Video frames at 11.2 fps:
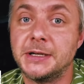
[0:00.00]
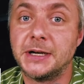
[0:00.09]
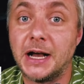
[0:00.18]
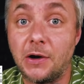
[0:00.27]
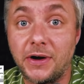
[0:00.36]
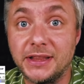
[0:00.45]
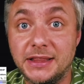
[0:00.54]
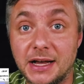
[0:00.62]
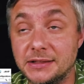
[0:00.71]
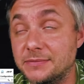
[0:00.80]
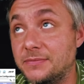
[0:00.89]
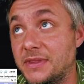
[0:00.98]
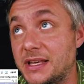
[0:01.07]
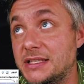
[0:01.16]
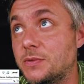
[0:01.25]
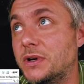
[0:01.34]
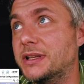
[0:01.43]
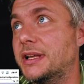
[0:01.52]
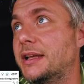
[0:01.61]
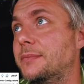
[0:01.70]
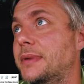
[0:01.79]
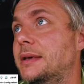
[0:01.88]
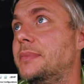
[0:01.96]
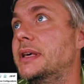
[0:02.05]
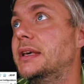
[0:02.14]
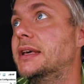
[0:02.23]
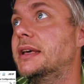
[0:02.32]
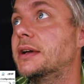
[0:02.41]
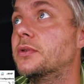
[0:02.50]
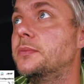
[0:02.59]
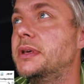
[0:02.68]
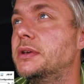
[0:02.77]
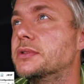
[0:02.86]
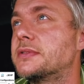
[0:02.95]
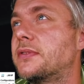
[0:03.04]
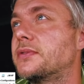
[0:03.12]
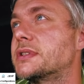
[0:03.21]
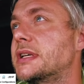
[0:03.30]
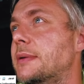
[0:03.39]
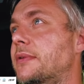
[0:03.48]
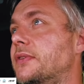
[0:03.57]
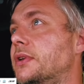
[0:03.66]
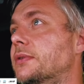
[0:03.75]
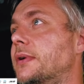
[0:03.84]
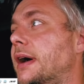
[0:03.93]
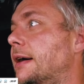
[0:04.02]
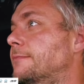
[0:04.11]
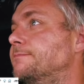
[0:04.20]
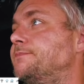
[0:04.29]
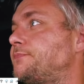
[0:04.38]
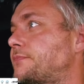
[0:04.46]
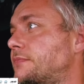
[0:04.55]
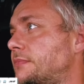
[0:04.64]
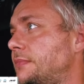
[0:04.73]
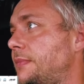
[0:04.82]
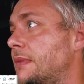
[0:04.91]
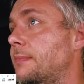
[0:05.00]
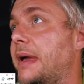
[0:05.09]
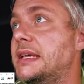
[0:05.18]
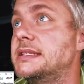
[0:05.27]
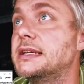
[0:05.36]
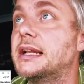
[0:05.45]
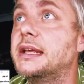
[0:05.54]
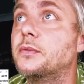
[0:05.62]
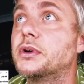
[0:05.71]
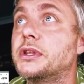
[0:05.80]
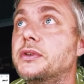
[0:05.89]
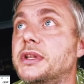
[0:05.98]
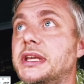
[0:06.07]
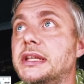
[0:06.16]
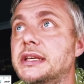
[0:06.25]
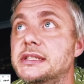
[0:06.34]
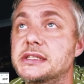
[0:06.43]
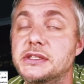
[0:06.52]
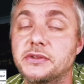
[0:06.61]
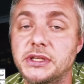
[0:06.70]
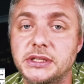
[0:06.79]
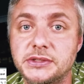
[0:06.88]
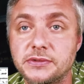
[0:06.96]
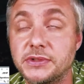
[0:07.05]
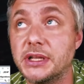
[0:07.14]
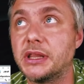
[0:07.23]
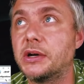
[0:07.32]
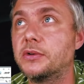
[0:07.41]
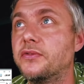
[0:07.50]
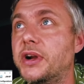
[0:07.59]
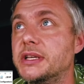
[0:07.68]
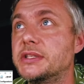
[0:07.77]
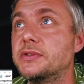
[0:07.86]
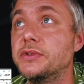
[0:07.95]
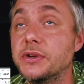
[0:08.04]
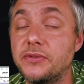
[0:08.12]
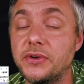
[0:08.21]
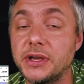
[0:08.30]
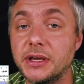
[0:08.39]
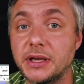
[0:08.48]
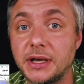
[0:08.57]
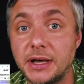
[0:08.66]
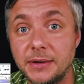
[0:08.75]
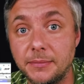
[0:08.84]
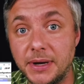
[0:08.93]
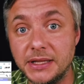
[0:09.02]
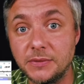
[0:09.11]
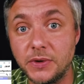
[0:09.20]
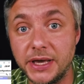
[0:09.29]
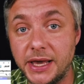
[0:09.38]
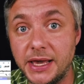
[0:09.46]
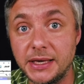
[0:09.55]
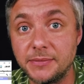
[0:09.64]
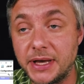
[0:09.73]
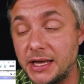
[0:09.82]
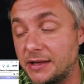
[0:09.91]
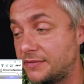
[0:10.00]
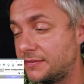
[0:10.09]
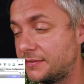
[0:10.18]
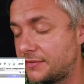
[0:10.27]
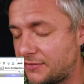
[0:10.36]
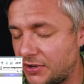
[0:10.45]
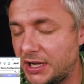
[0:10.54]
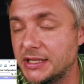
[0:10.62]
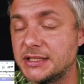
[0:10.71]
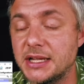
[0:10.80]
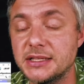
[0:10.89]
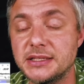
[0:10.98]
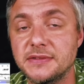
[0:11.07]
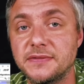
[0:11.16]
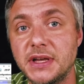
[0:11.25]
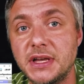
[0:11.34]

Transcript: I done this one, and maybe it could be useful for some of you. Basically what you need is you need to download RuskiWeldFab 3. By the way, AIM have really extensive